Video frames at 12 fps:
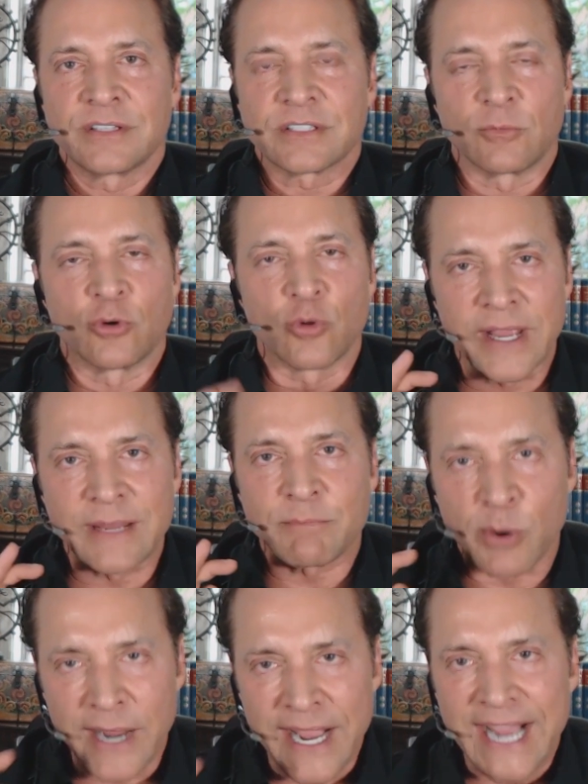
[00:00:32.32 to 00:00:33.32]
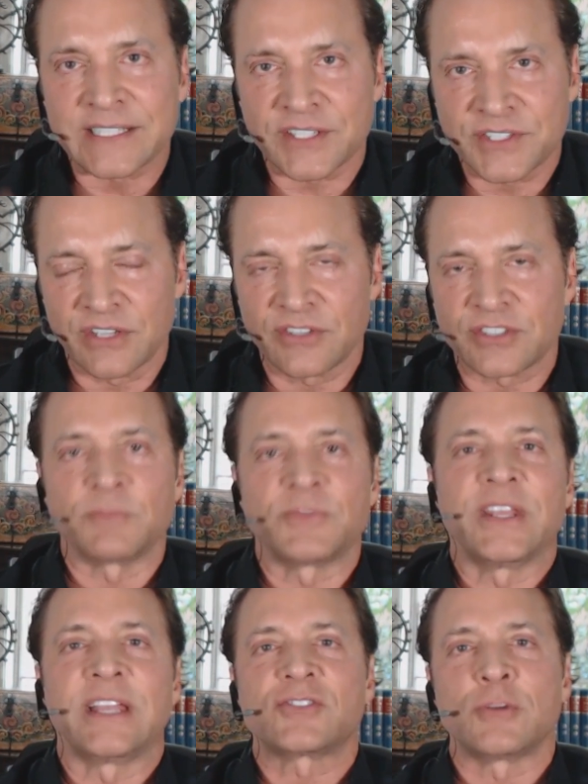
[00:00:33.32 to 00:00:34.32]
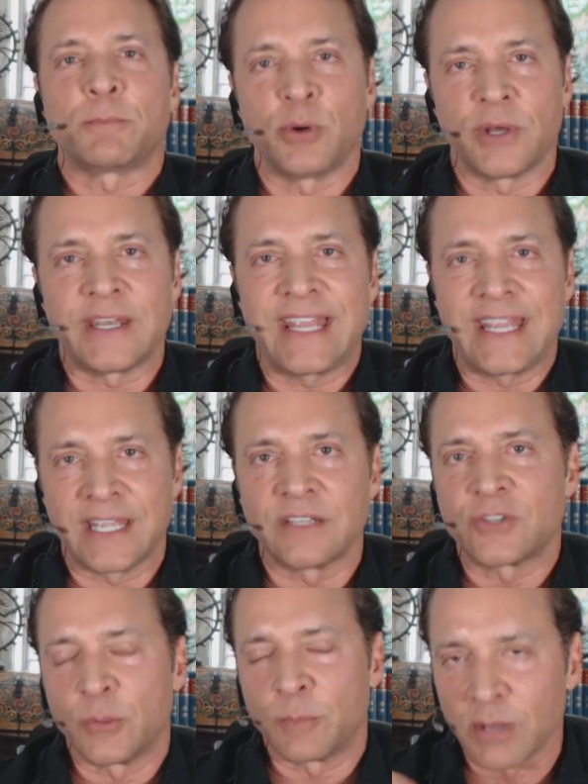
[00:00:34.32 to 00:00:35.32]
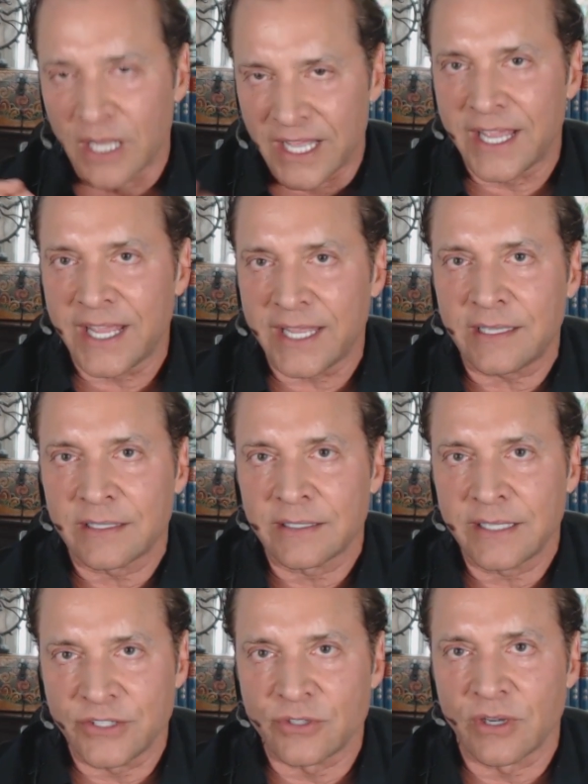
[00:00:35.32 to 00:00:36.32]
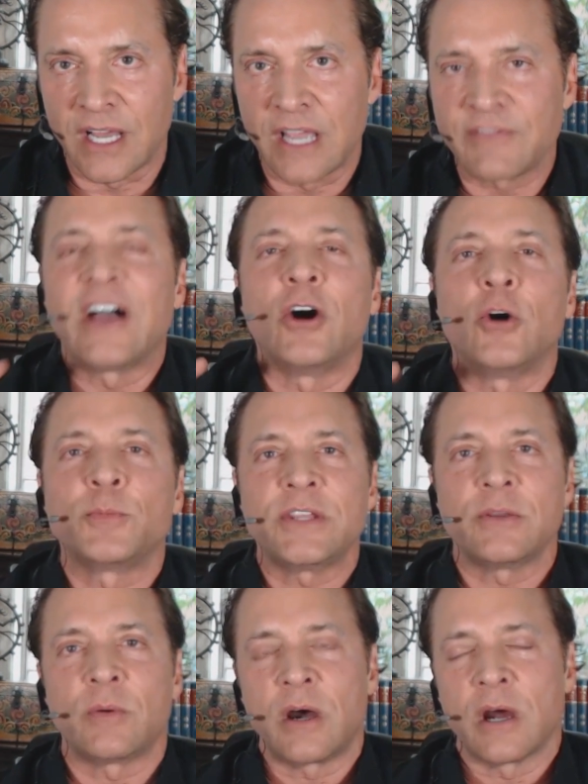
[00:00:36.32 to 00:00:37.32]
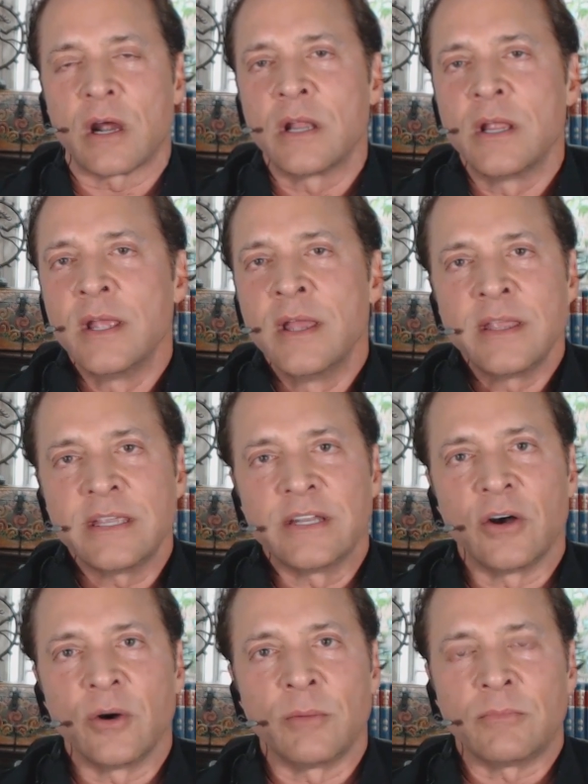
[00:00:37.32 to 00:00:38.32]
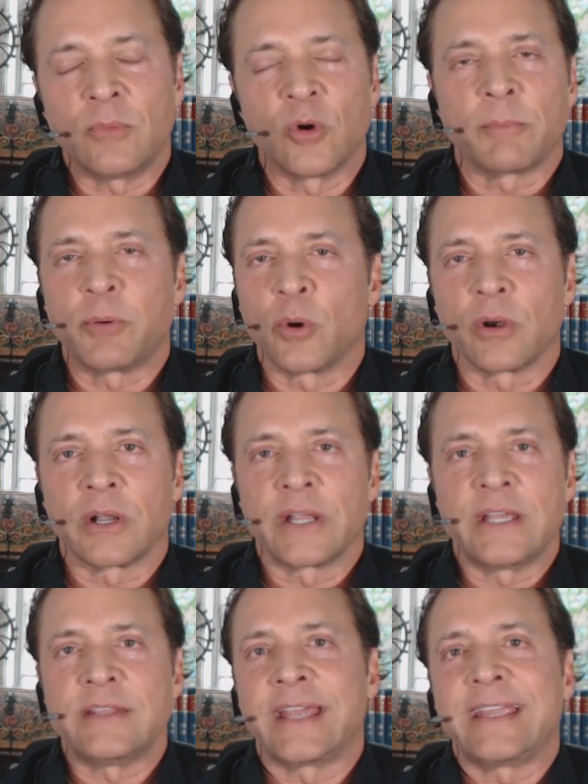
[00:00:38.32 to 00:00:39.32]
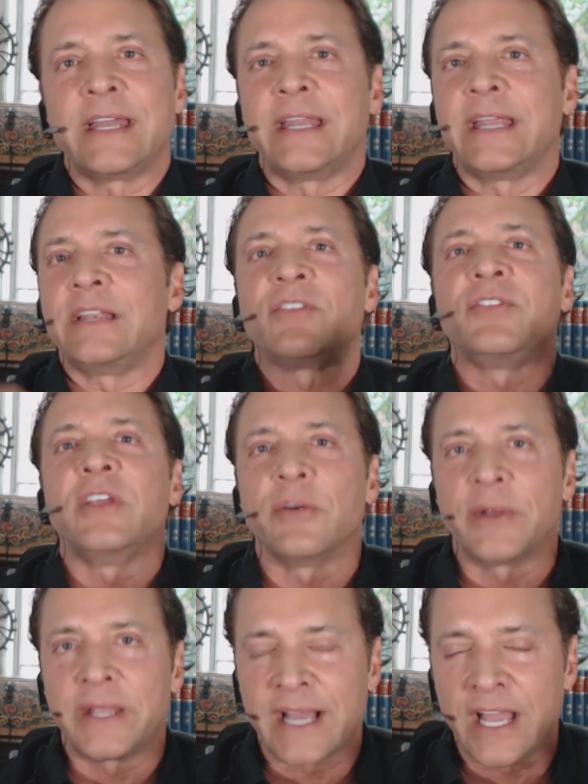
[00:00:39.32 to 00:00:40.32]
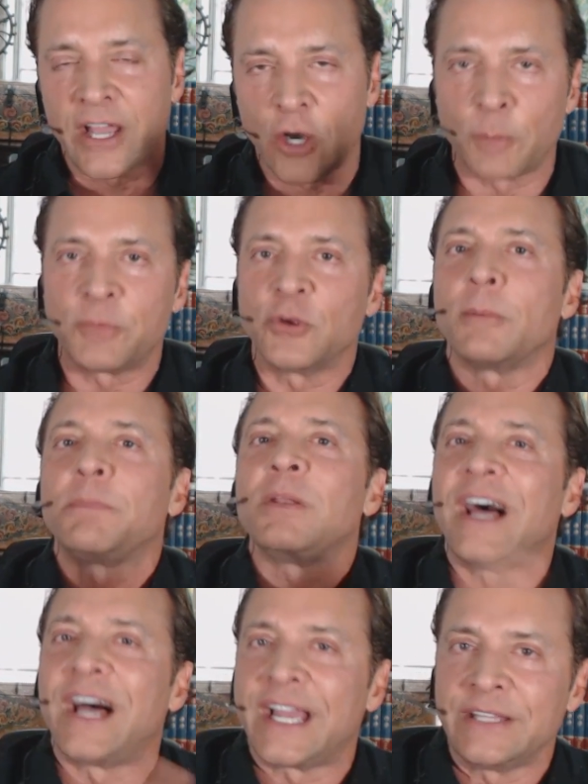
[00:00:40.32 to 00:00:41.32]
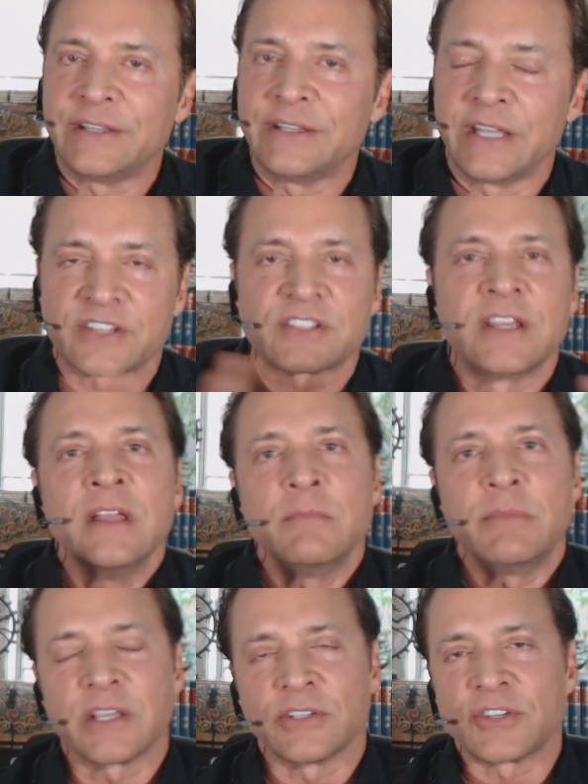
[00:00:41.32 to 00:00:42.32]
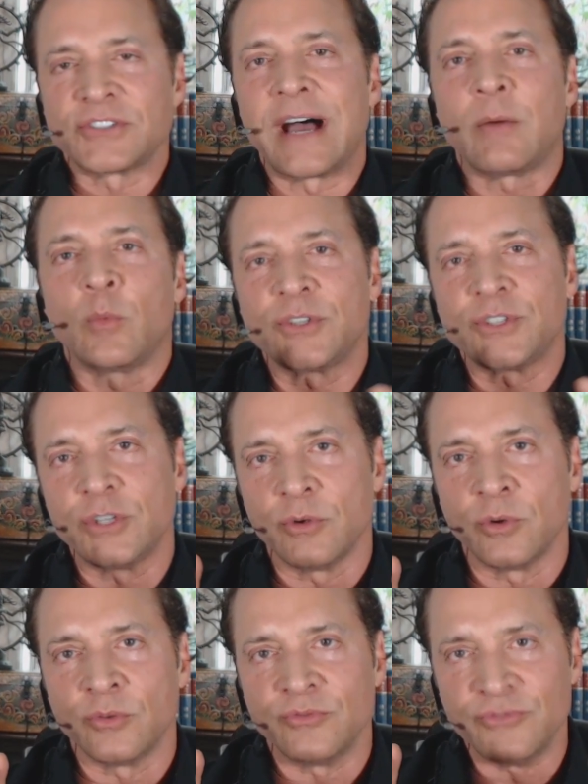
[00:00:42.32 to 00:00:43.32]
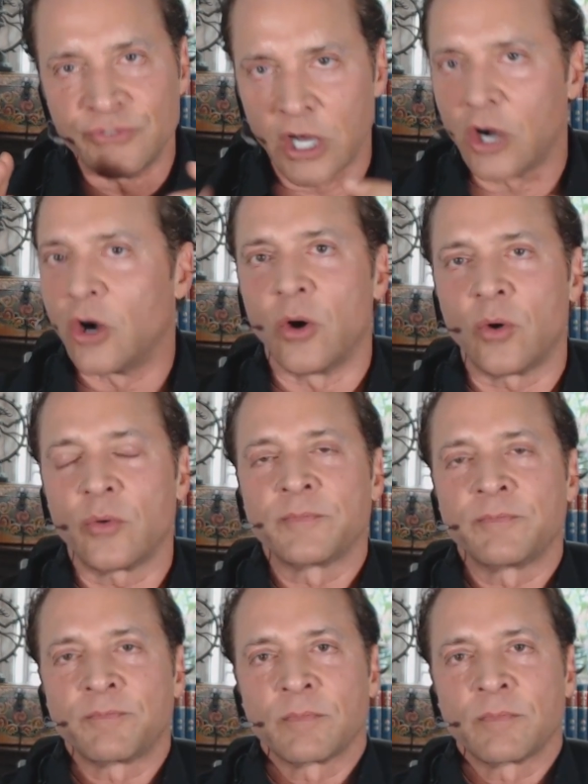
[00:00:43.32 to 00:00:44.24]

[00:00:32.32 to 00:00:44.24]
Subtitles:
Some great practices, some things to put into play in your life? I hope that you are. More importantly than getting theory, I hope you're applying this, because it's not what you know